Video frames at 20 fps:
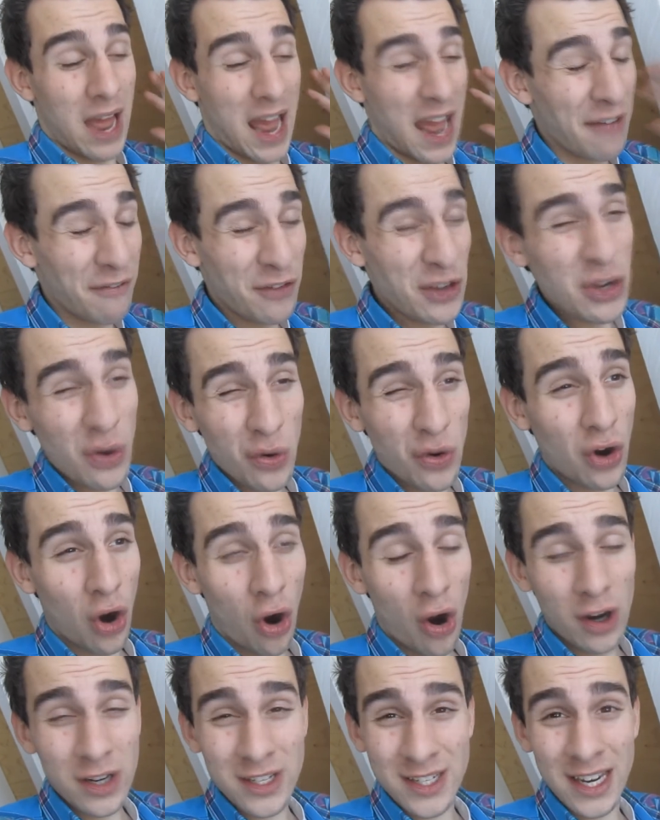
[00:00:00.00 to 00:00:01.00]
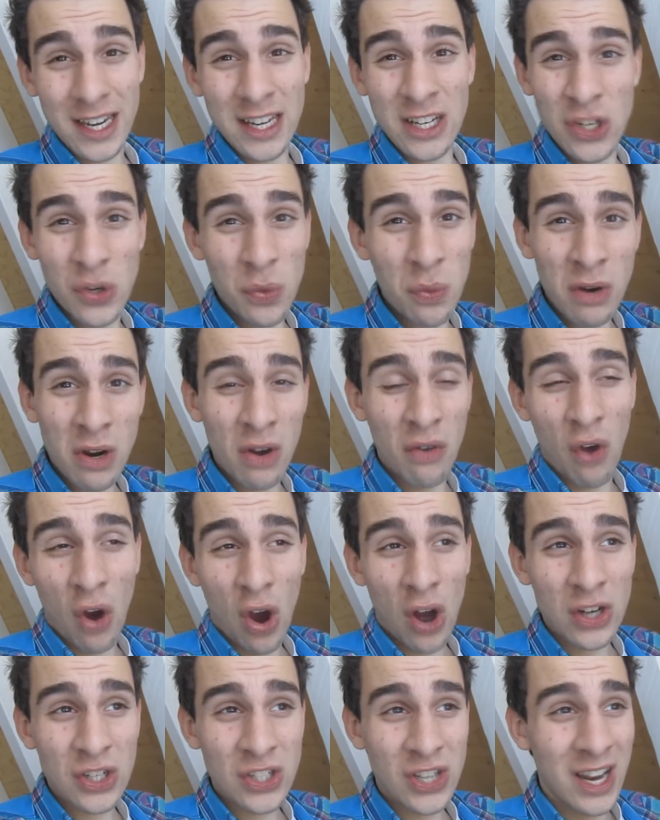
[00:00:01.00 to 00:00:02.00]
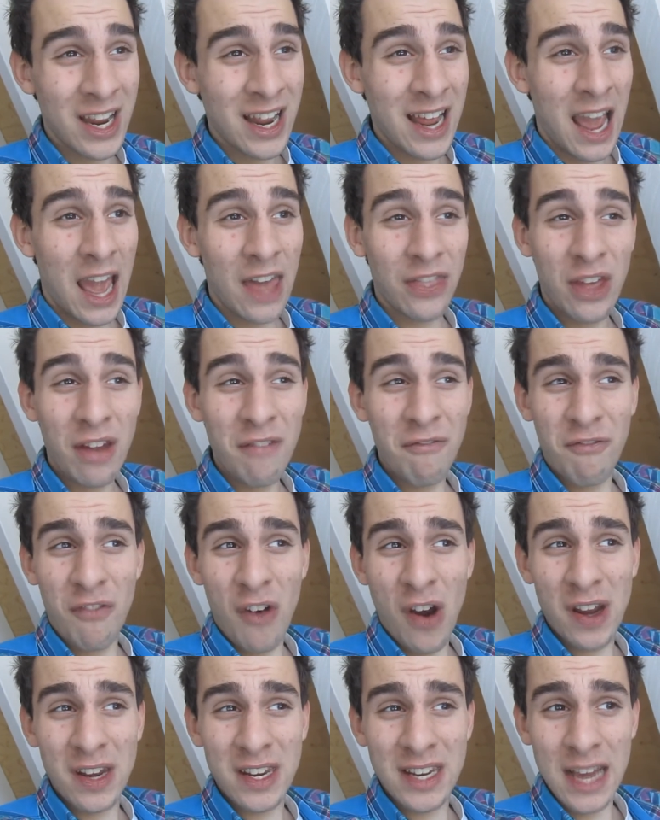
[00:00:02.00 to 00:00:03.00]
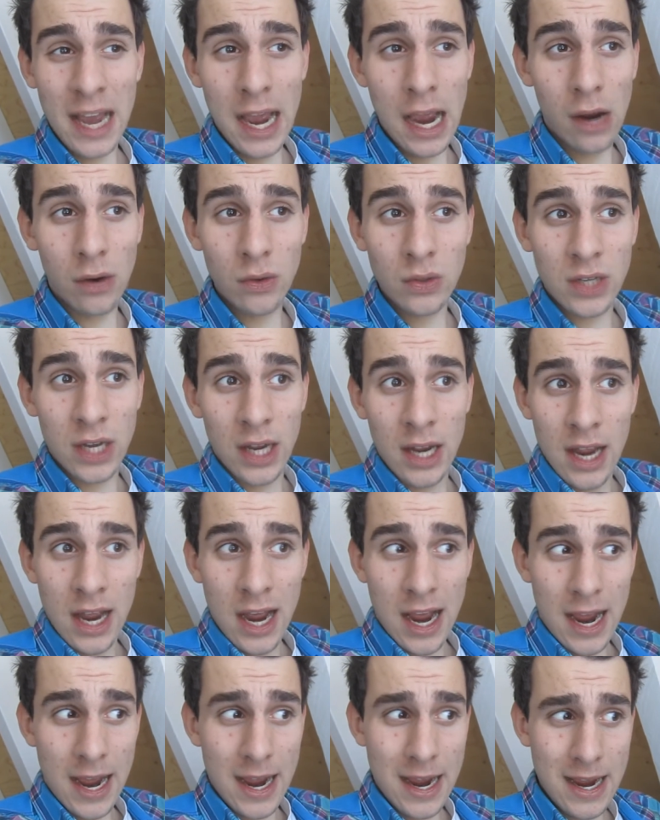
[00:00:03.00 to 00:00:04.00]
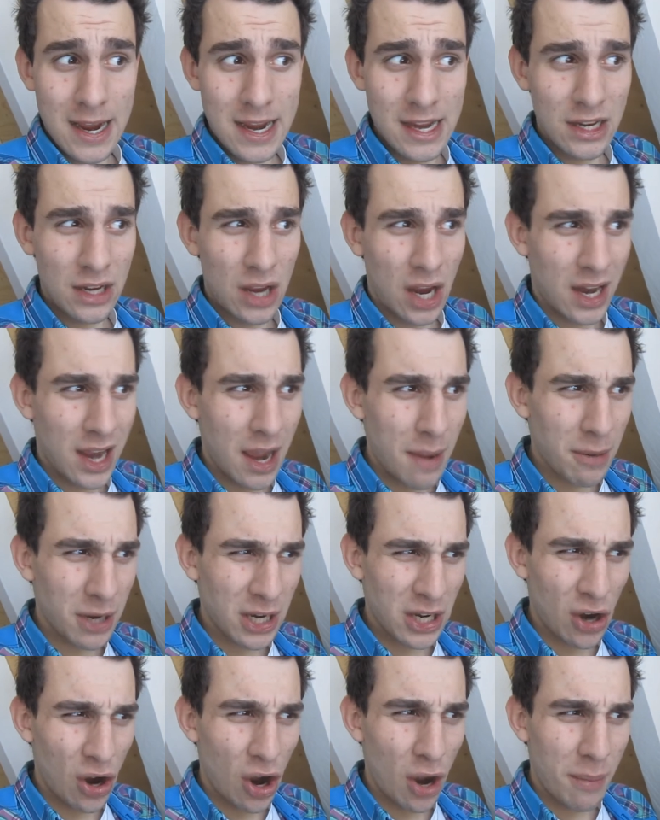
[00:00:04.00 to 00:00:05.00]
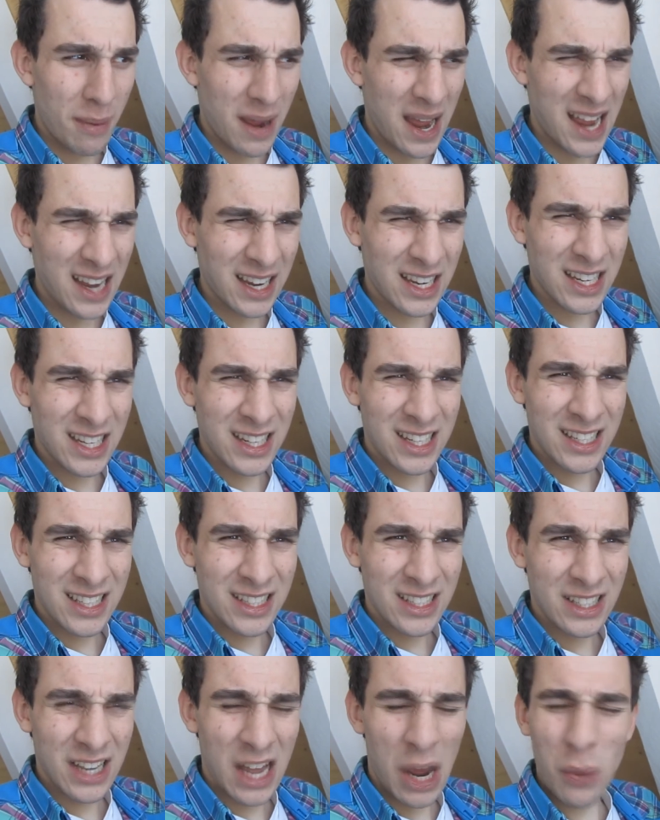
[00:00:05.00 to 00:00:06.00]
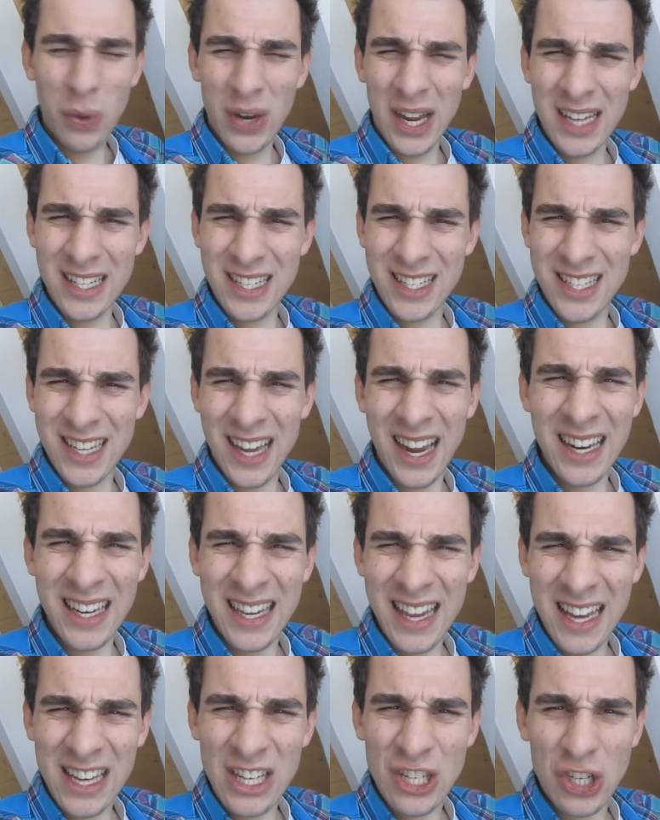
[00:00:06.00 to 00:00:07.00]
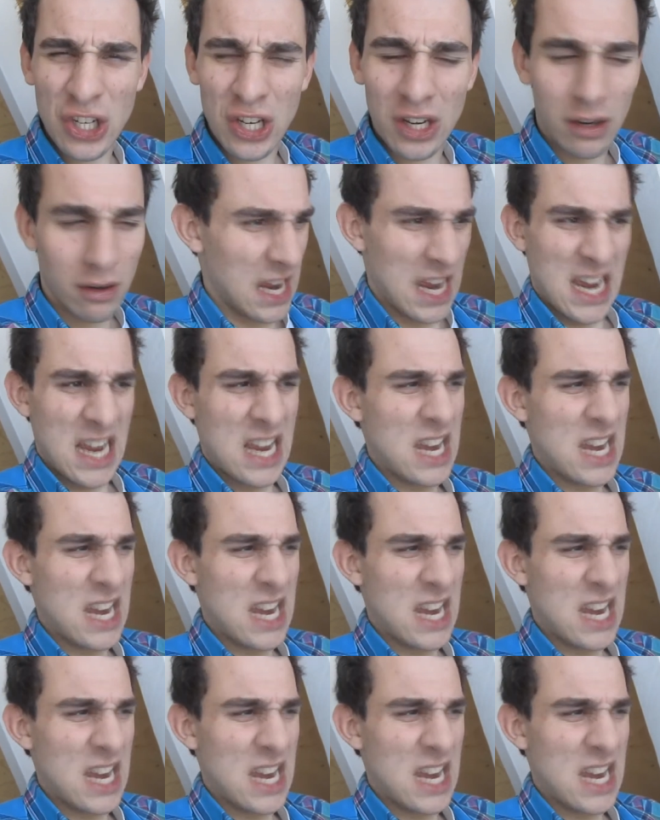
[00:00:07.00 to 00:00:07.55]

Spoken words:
having your car taken to a garage and then finding out, hey, I got my car back. Now it has a tiny engine.